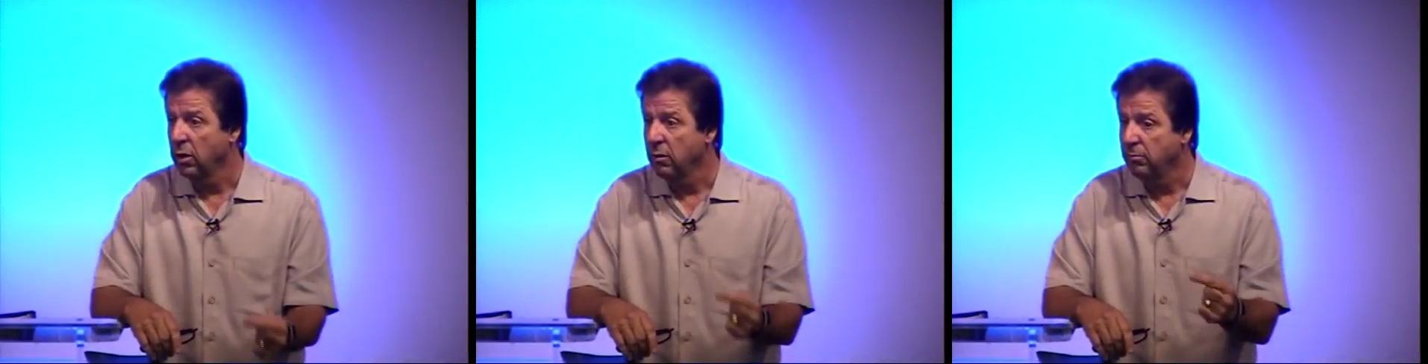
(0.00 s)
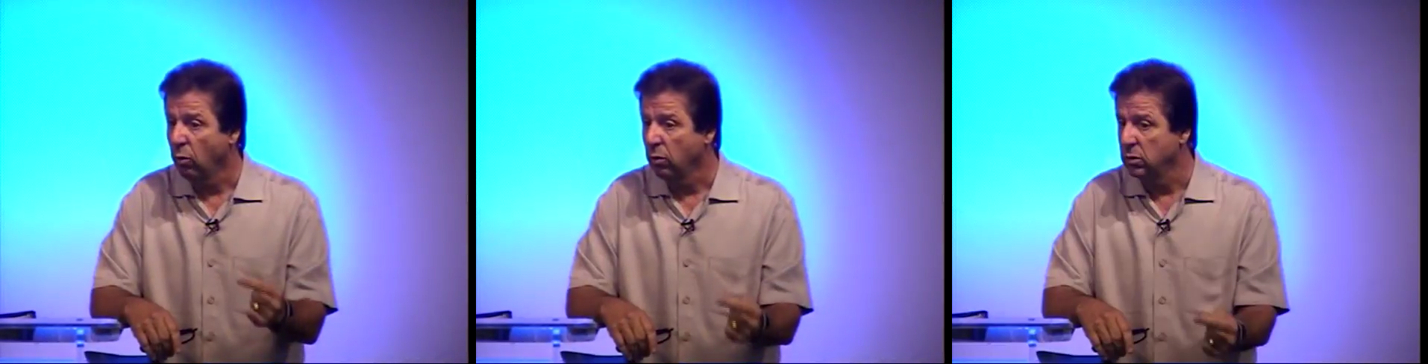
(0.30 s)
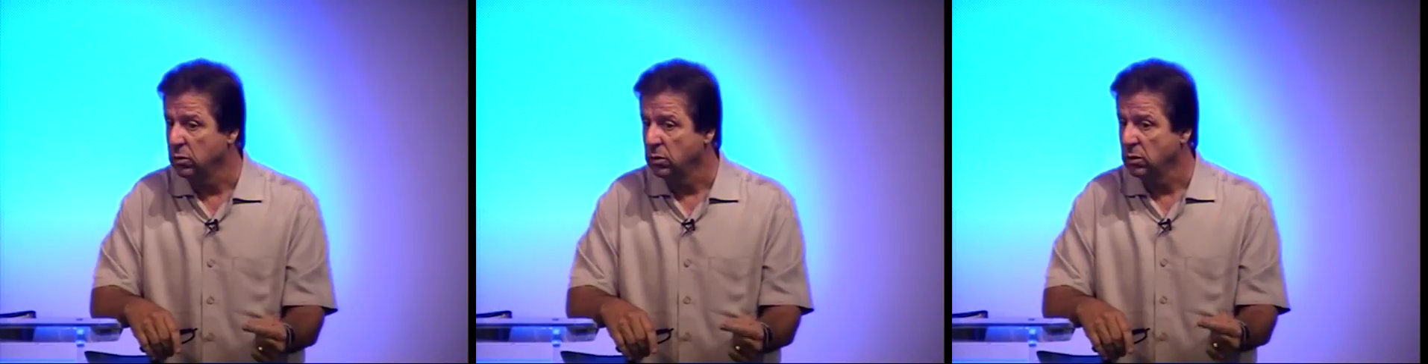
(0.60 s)
the
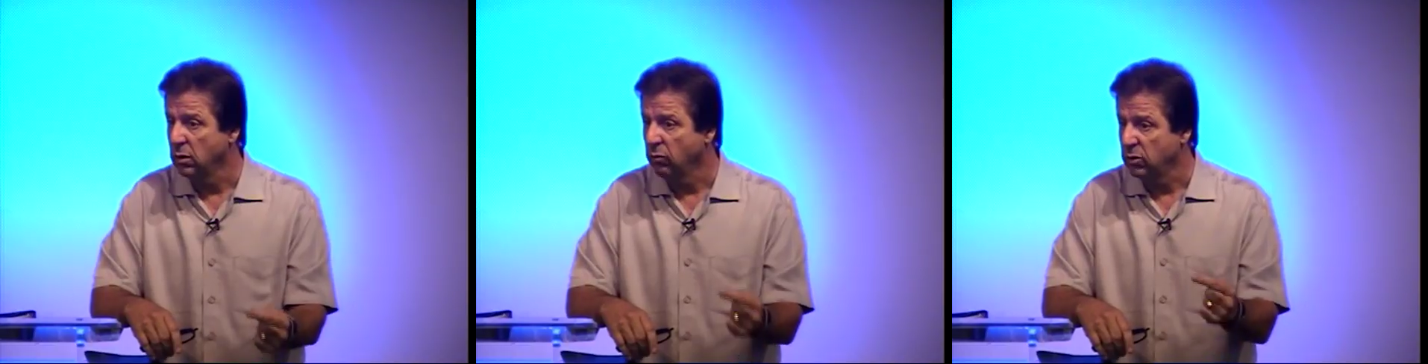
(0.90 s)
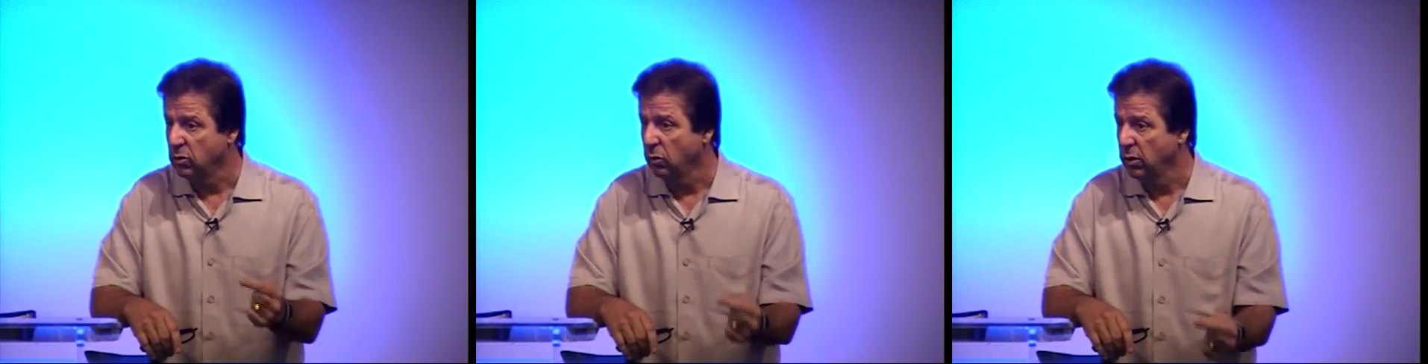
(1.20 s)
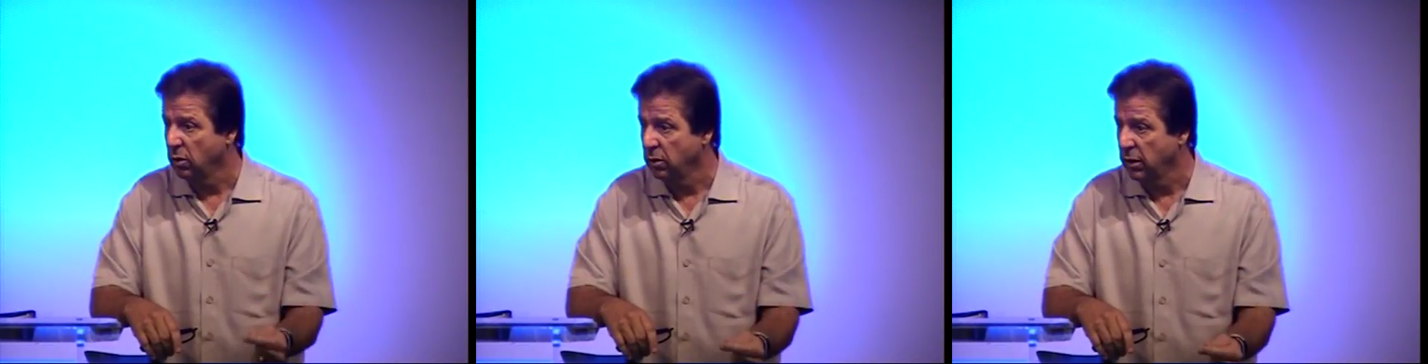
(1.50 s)
importance of what's
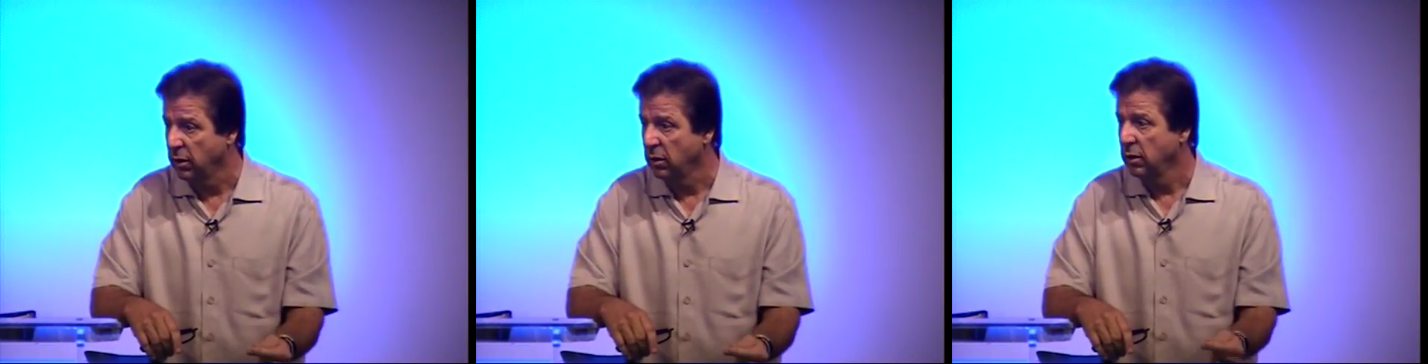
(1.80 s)
going on here.